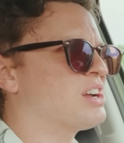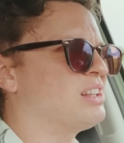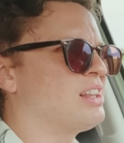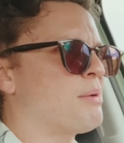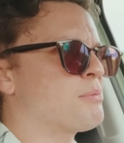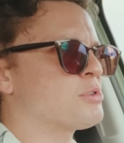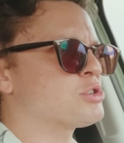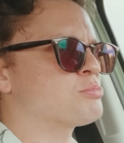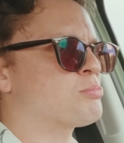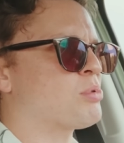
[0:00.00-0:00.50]

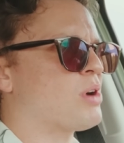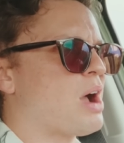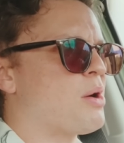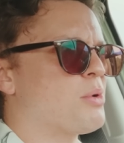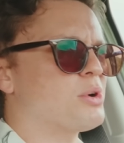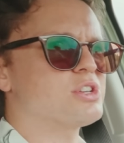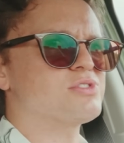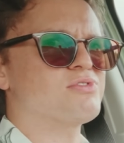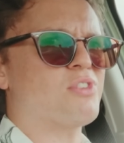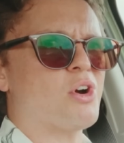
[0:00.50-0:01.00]
kilometers per
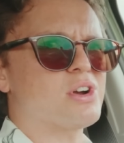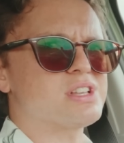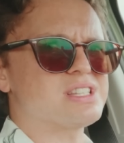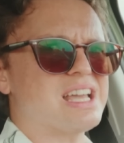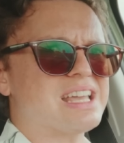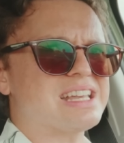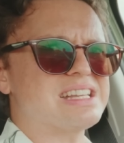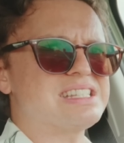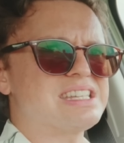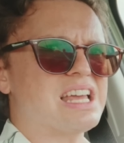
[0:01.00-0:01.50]
hour as far as
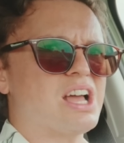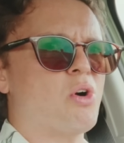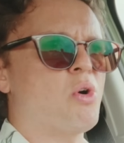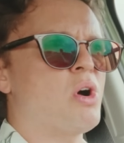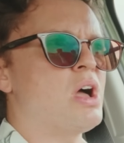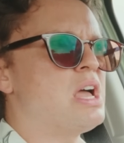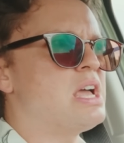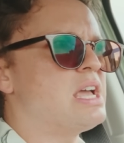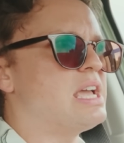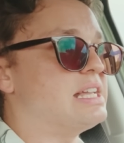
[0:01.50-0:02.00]
I can
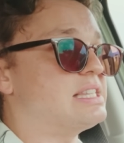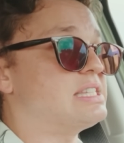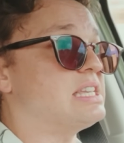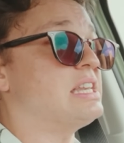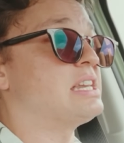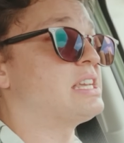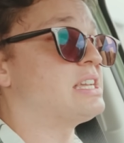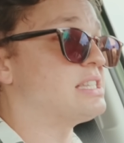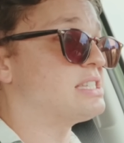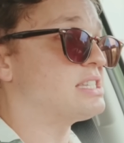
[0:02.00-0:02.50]
tell. It's
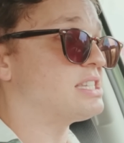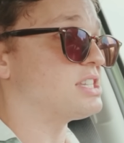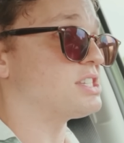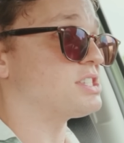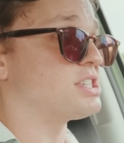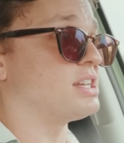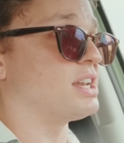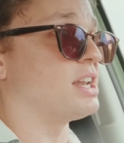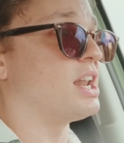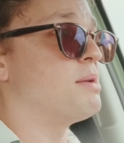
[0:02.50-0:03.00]

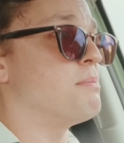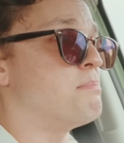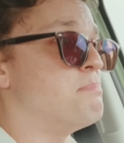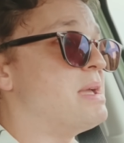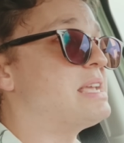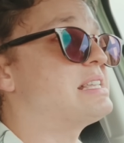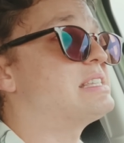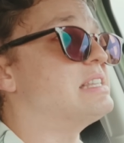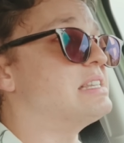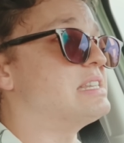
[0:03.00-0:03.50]
inconsistent and
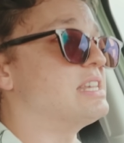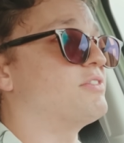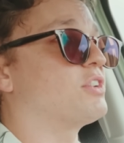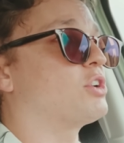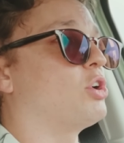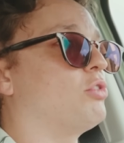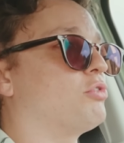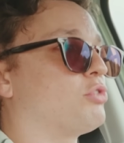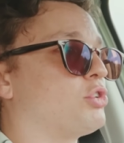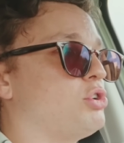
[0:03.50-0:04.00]
makes it
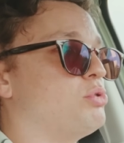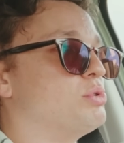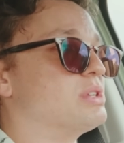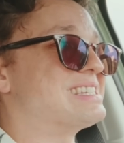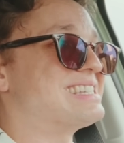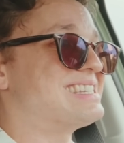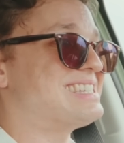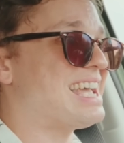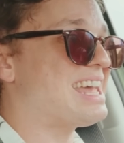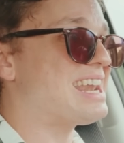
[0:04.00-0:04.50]
difficult for you to
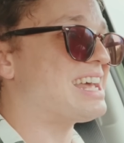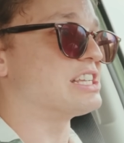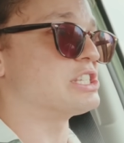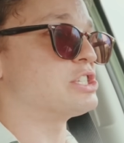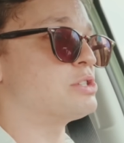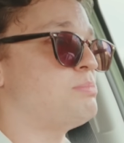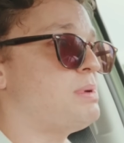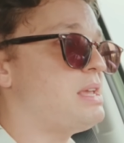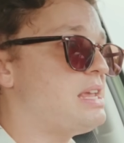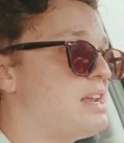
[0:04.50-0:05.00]
set a
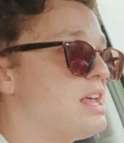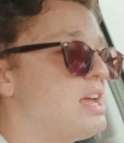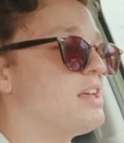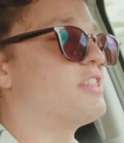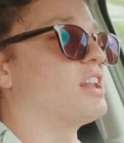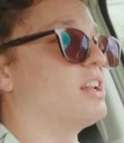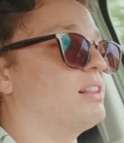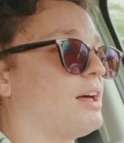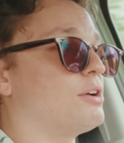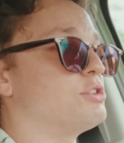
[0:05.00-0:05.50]
speed
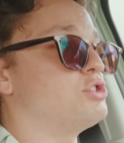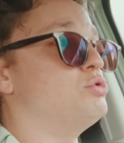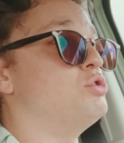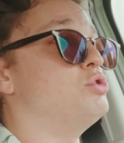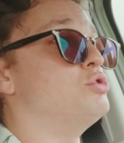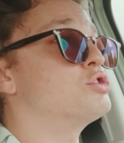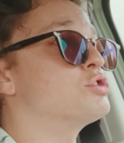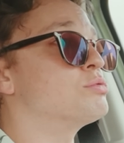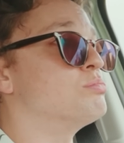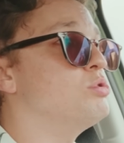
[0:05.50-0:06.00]
that allows you
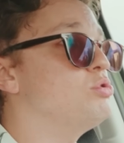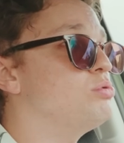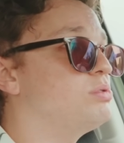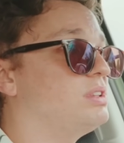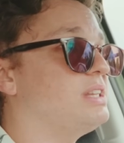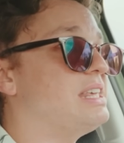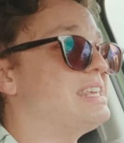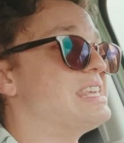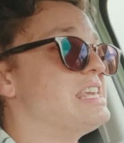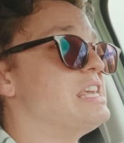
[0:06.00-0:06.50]
to
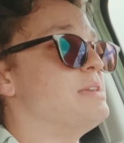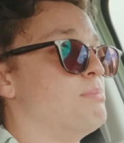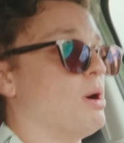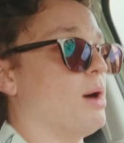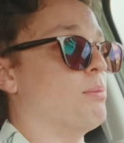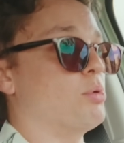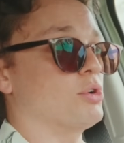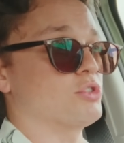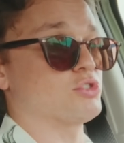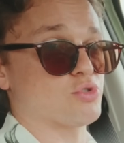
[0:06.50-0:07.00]
smoothly keep
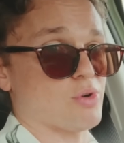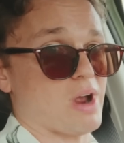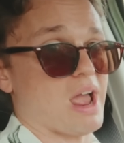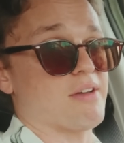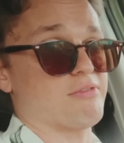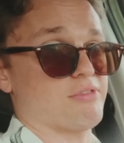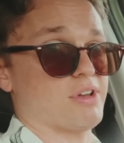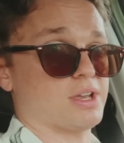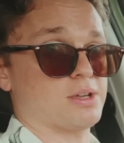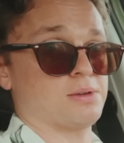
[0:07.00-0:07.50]
up with
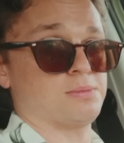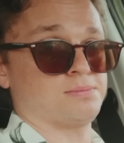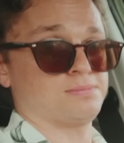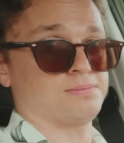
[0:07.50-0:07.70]
traffic.